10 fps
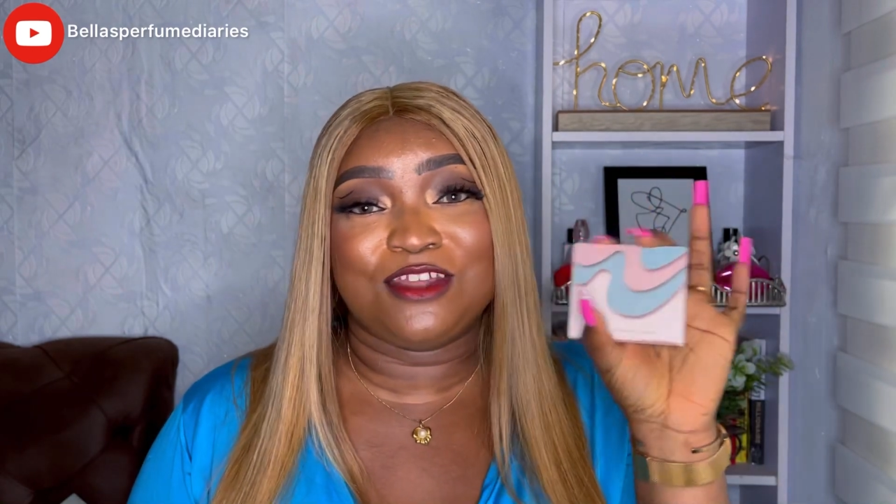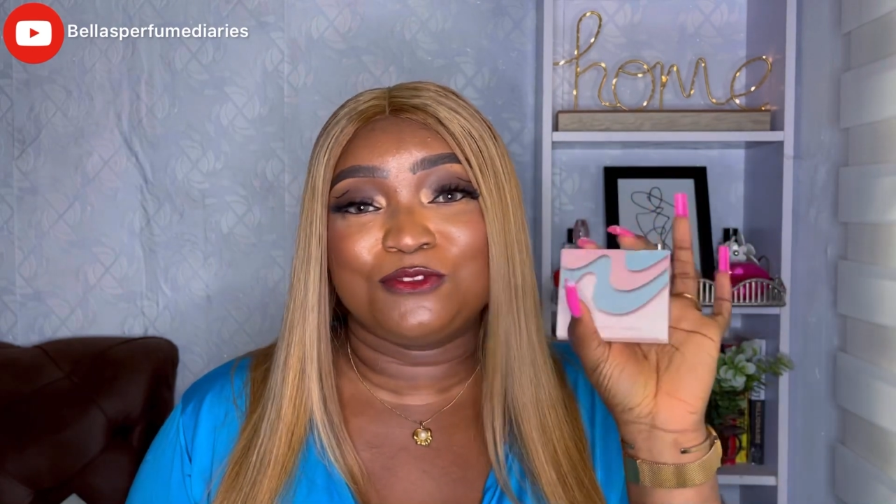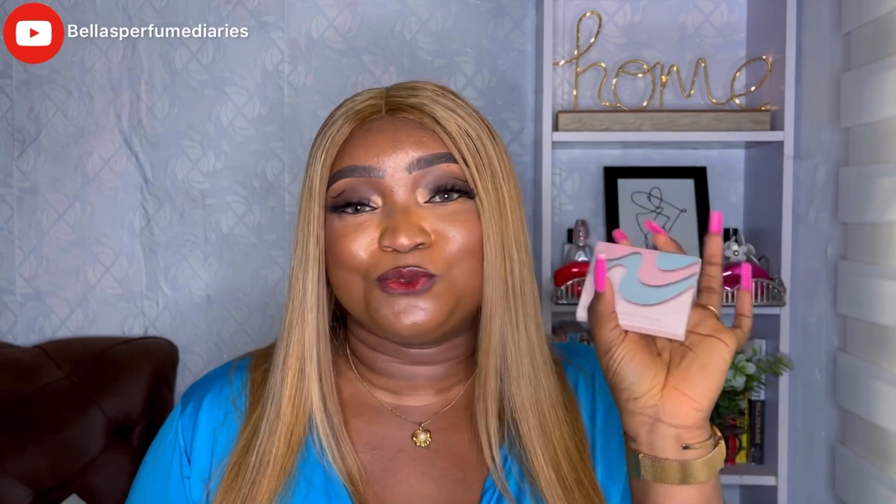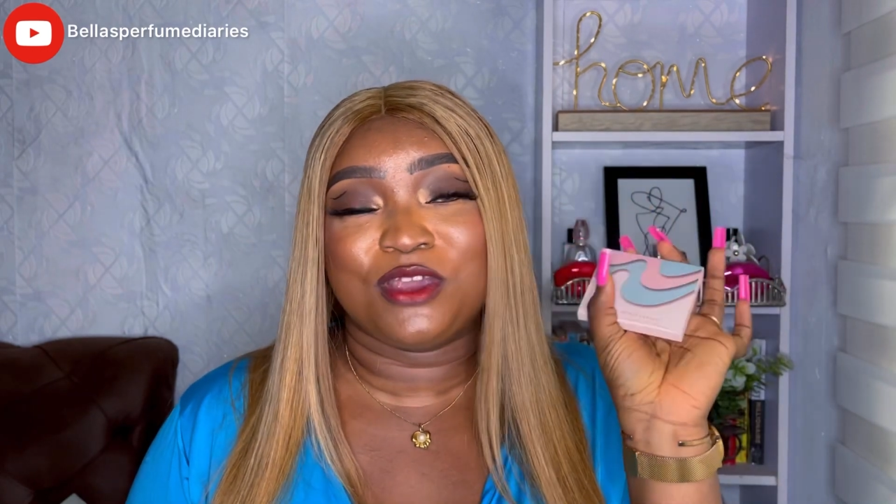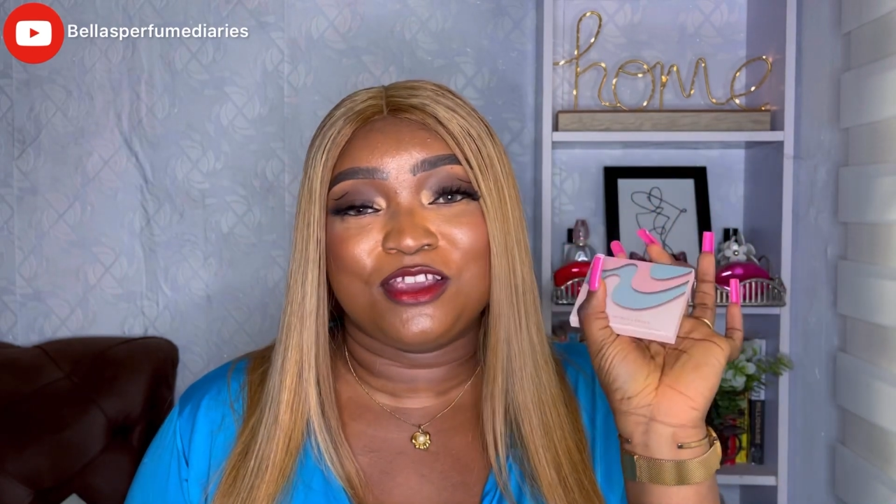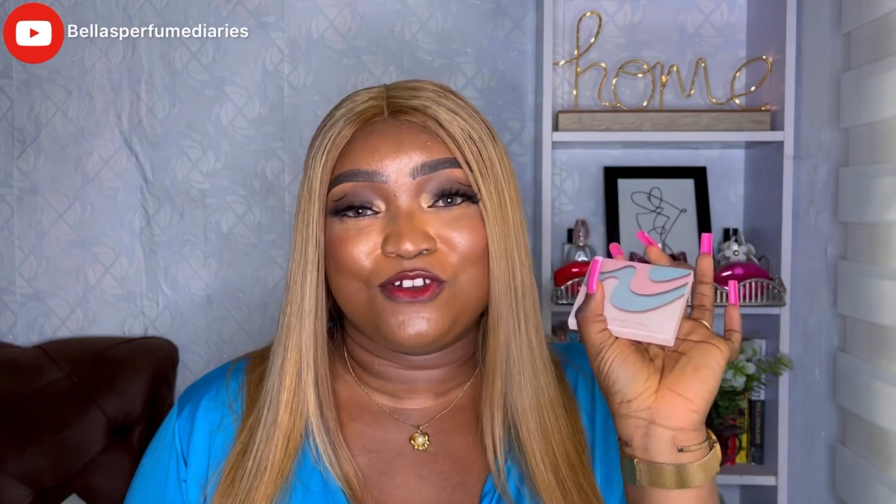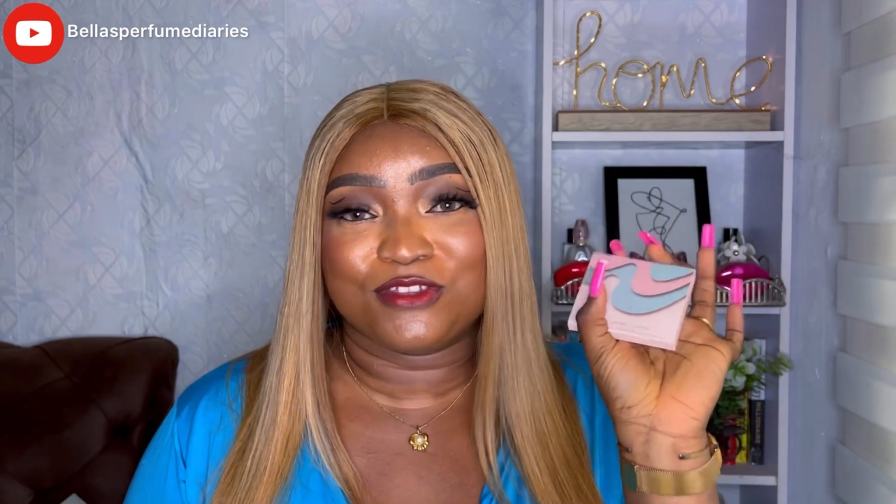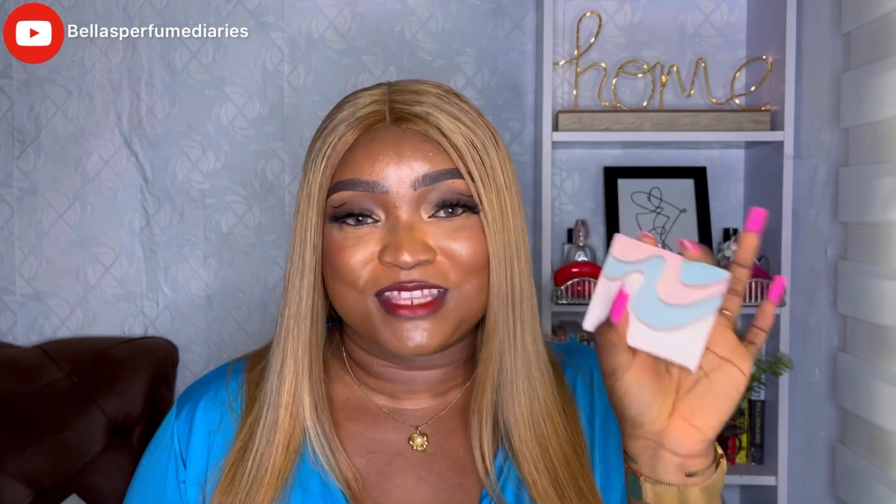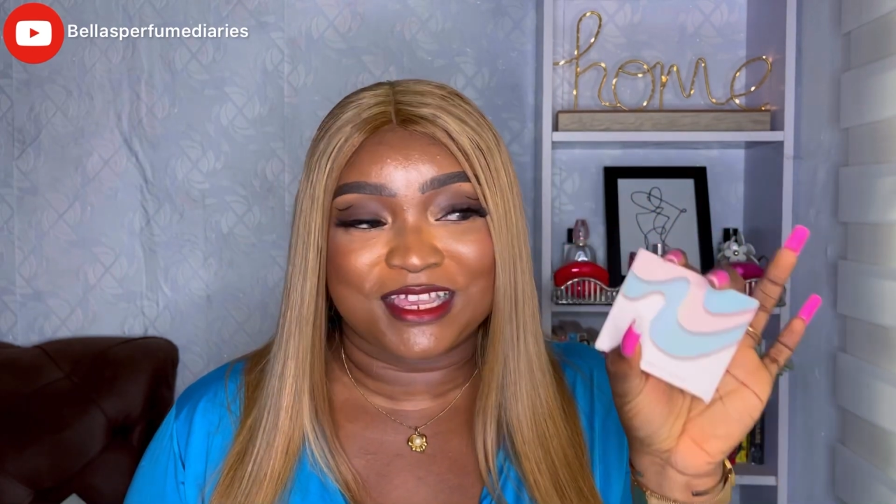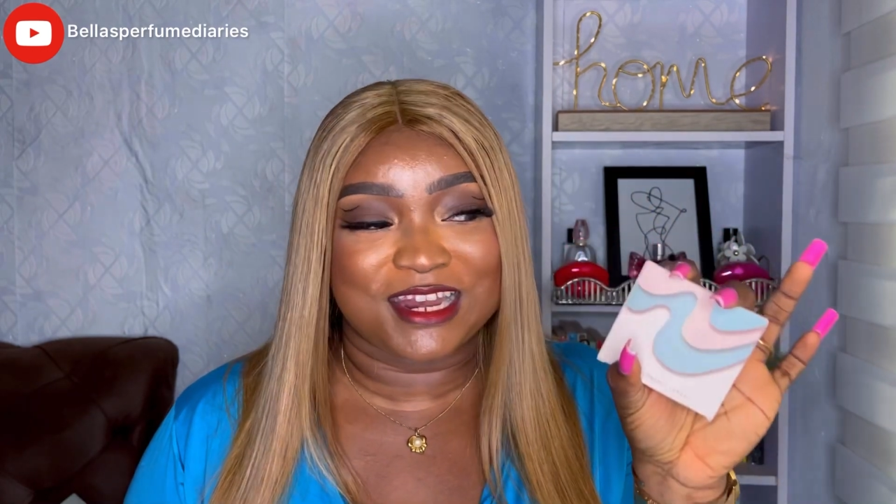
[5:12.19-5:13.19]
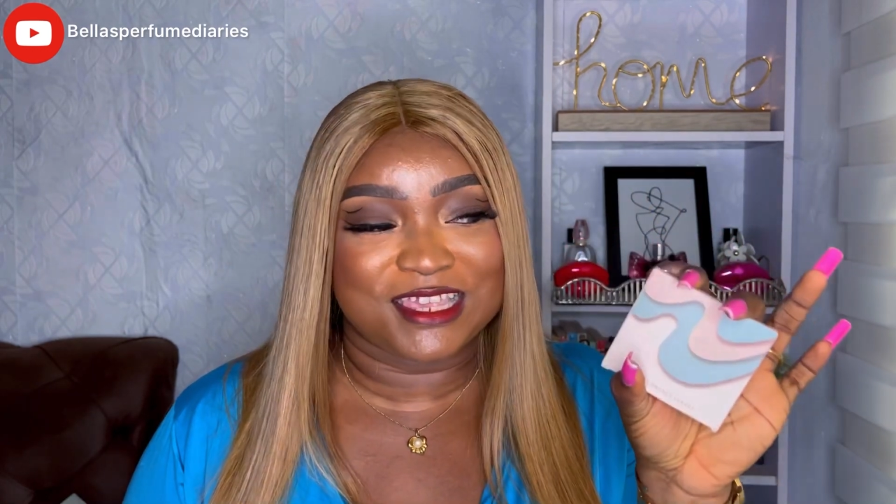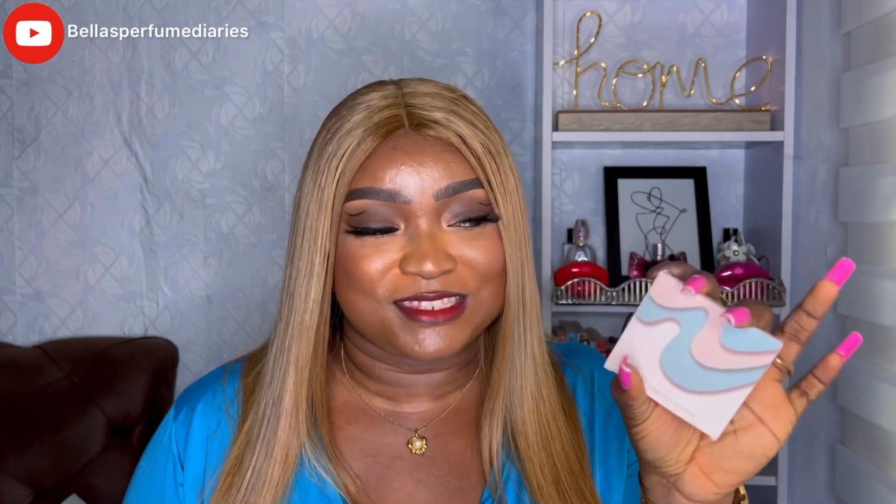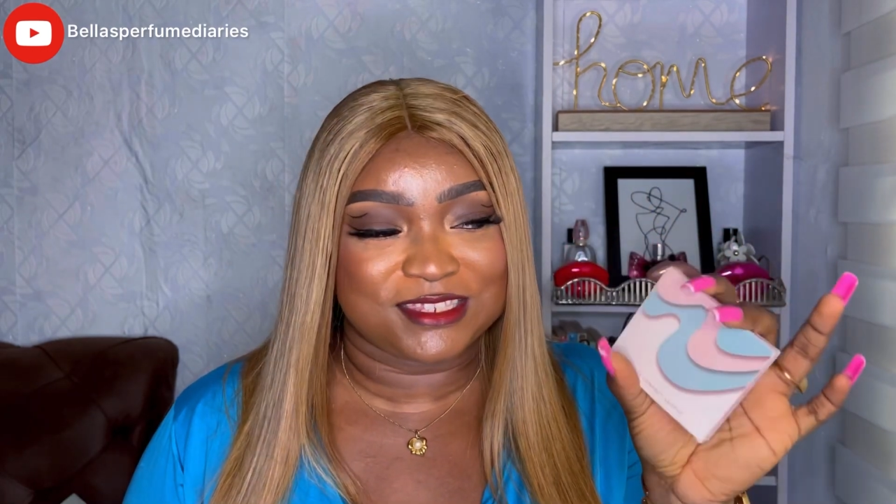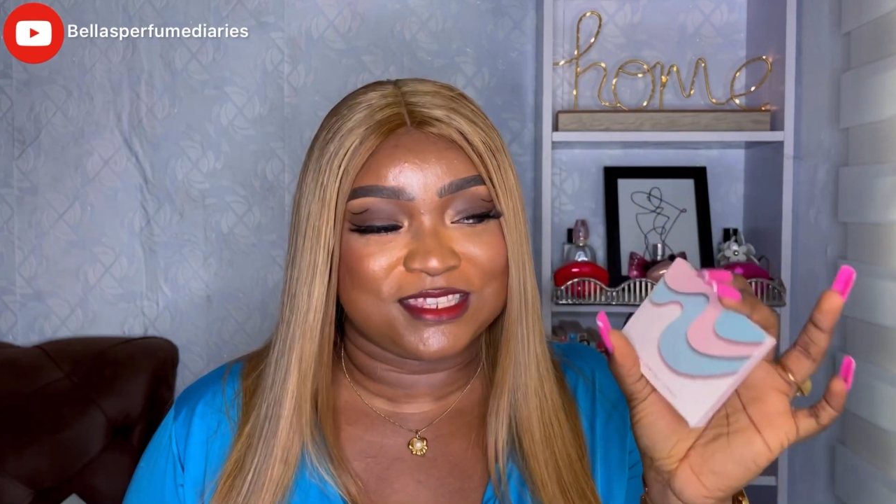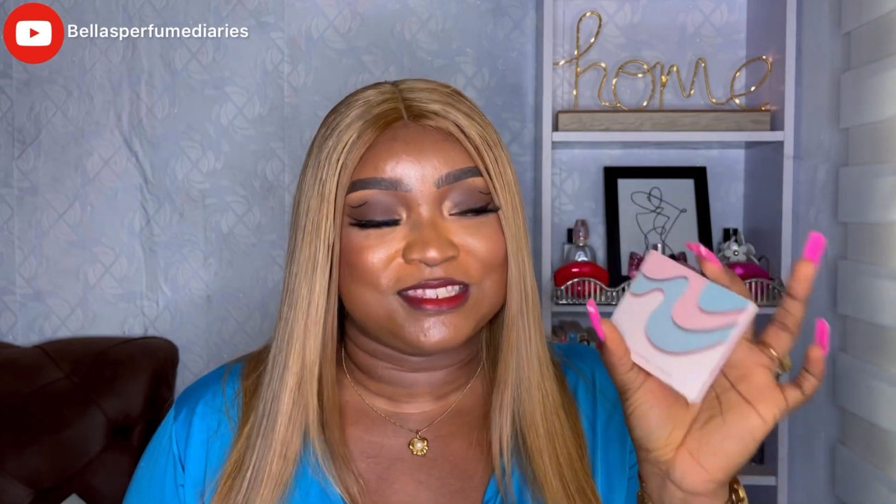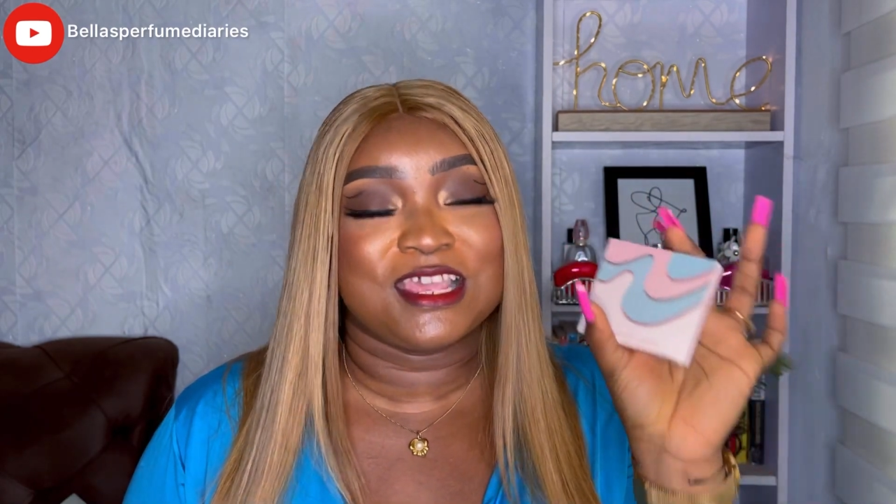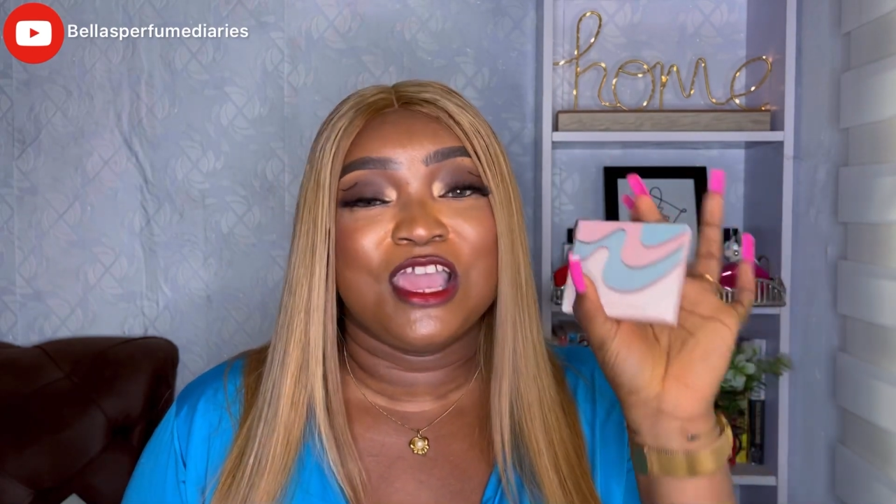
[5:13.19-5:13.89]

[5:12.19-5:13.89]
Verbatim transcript: loves wearing contact lenses